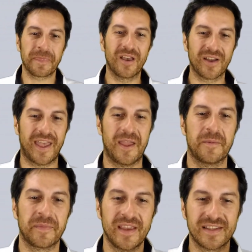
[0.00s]
Okay,
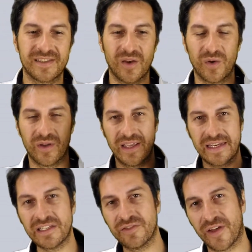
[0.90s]
so
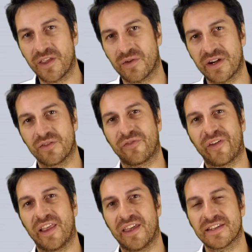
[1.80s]
identify your inner
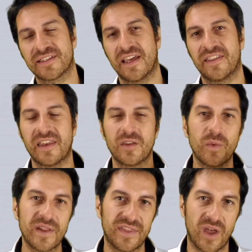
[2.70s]
feelings, and then you
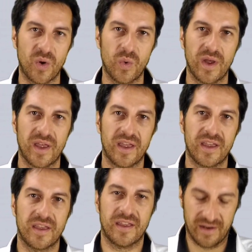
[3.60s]
will know.
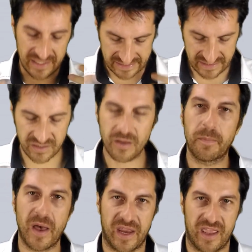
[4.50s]
Listen to your
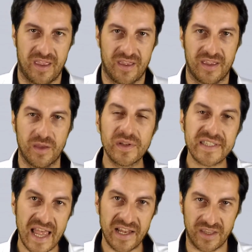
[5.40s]
body. He will
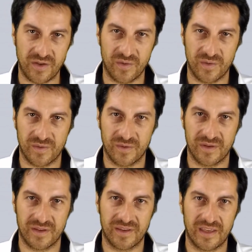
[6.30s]
tell you
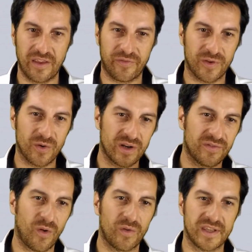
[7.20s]
if you're
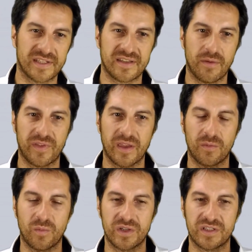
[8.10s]
involved in
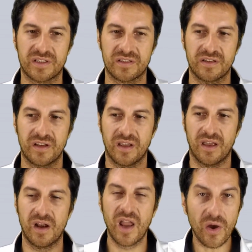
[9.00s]
something which
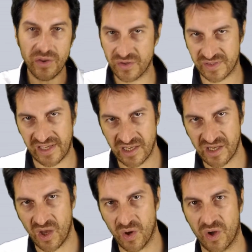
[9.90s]
allows you to say
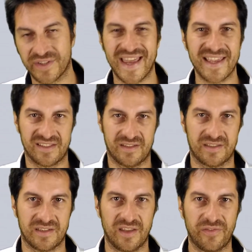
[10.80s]
no or doesn't.